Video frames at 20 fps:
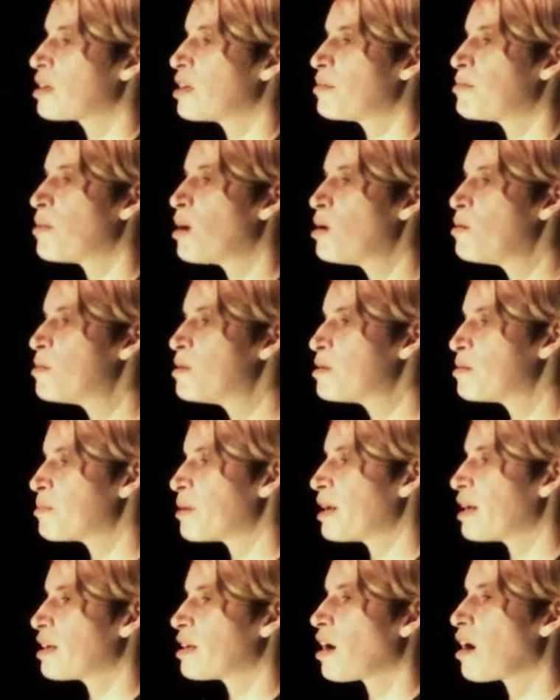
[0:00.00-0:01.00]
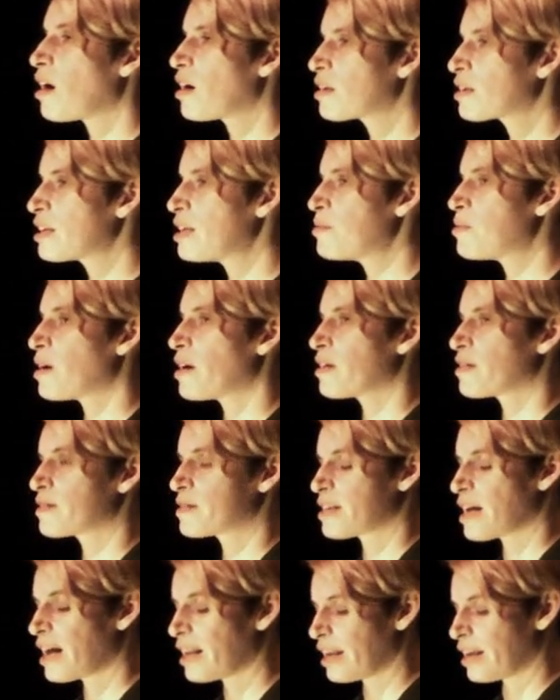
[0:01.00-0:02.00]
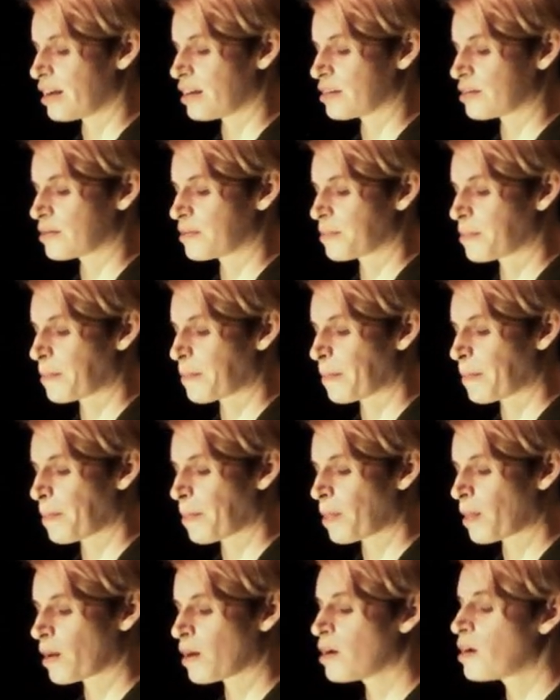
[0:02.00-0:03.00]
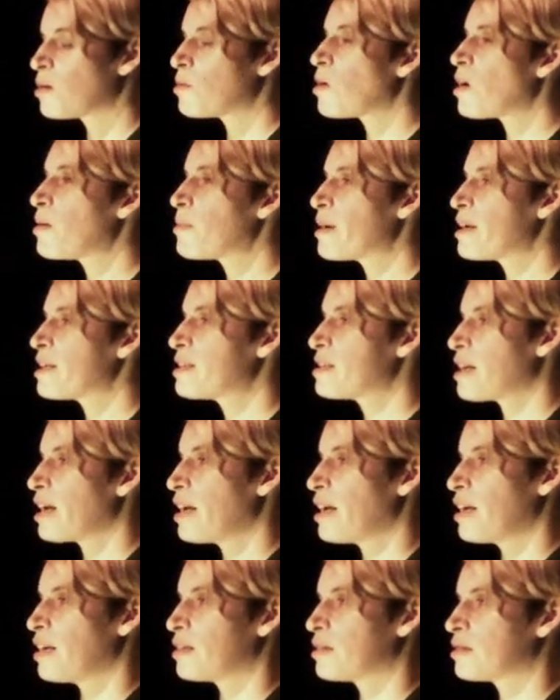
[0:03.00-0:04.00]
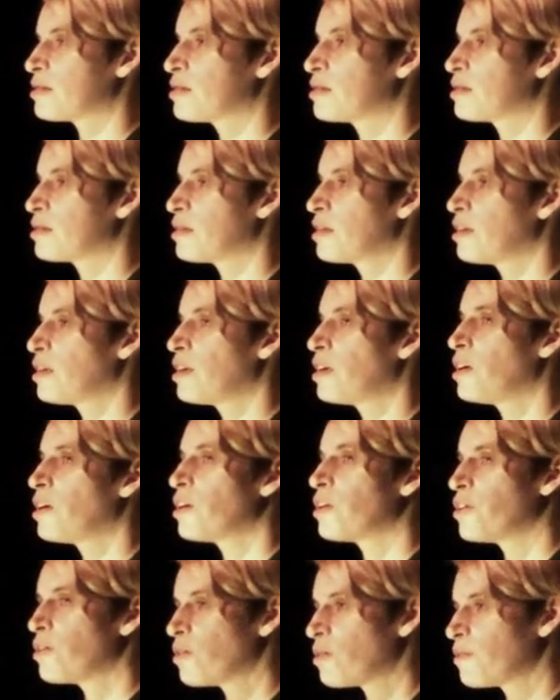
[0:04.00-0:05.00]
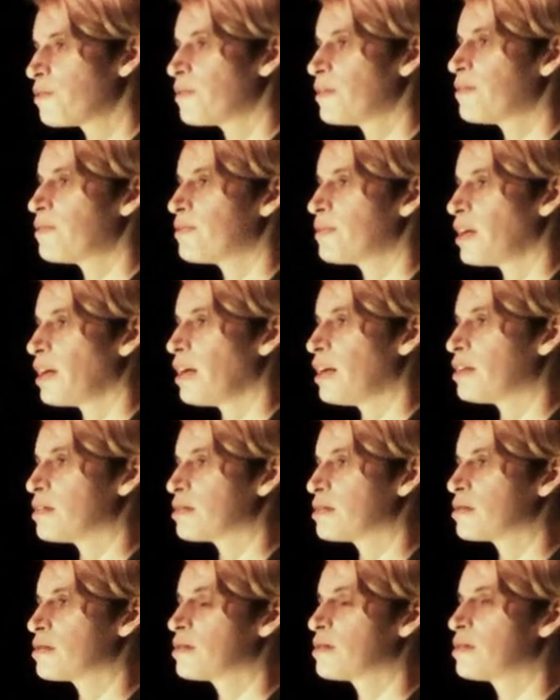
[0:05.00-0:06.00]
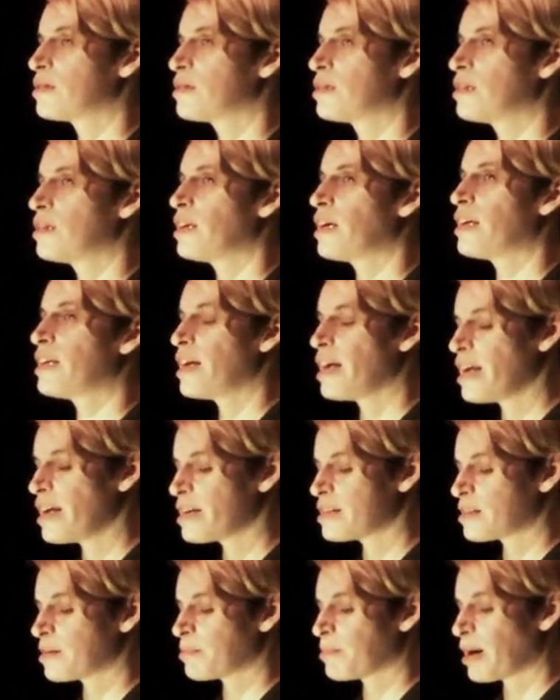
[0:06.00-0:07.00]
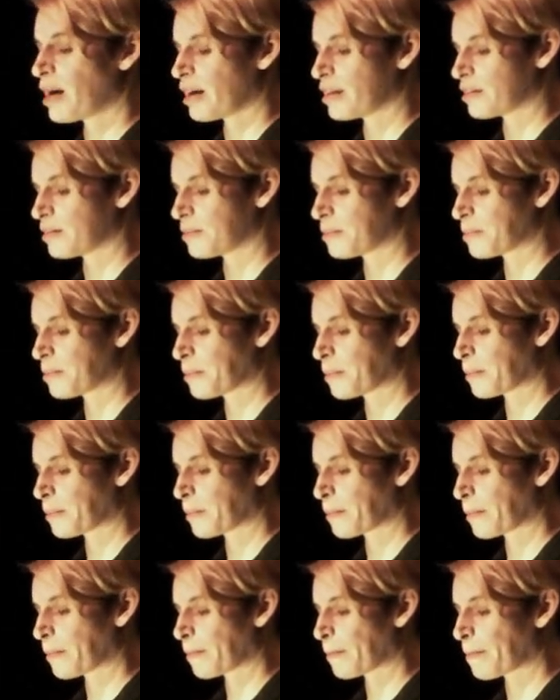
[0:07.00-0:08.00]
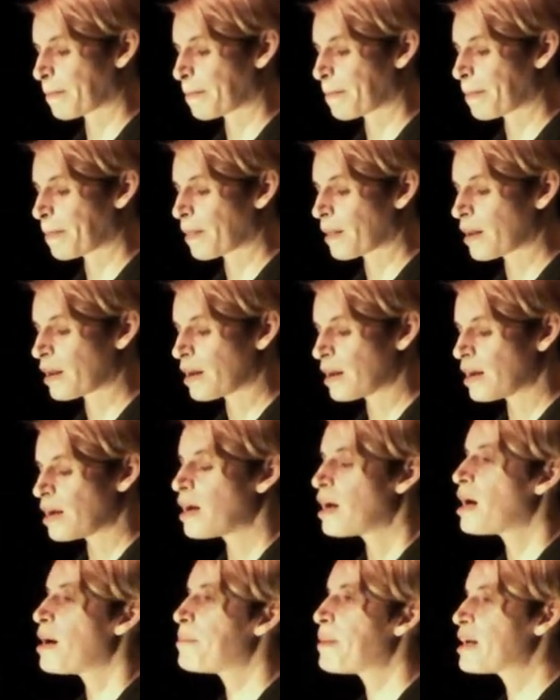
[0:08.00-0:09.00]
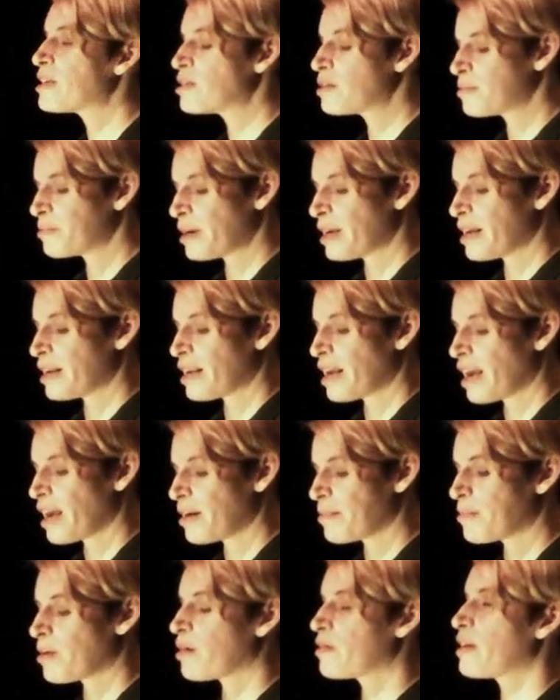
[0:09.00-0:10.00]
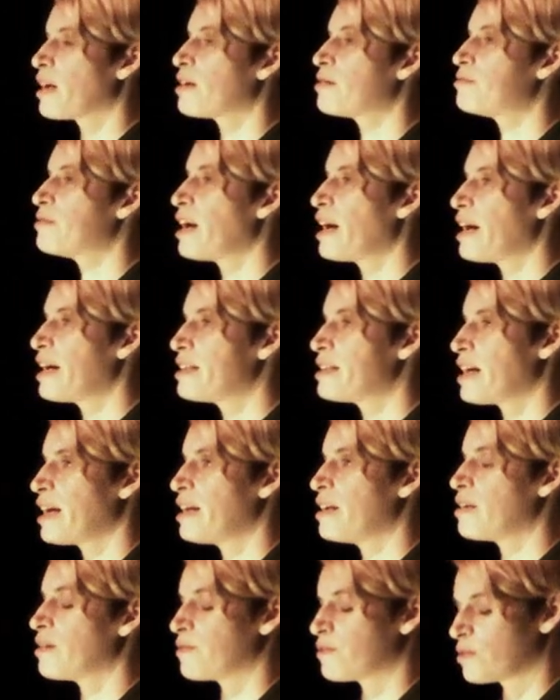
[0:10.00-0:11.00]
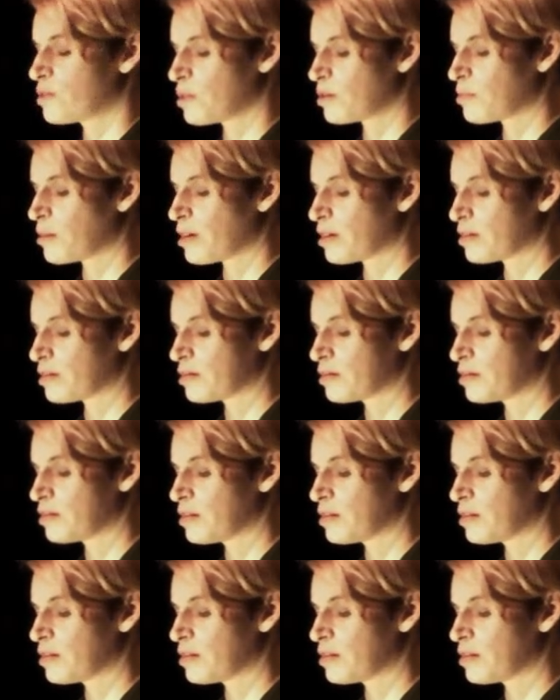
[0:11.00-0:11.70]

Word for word: and the moment being hardly worth telling. What am I saying? You're fifteen, and he is a man. Imagine being him on that rare day of summer.